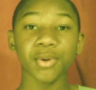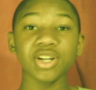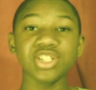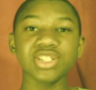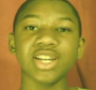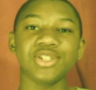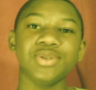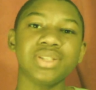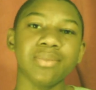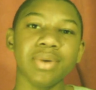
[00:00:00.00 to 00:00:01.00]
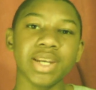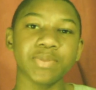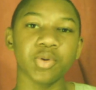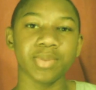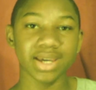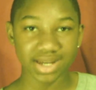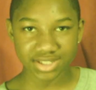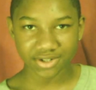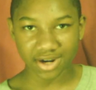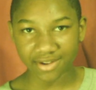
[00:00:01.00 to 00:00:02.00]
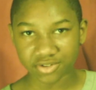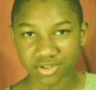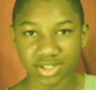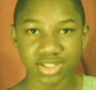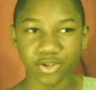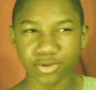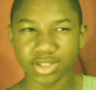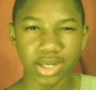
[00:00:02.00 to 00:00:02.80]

Questions that you submitted will be answered after this little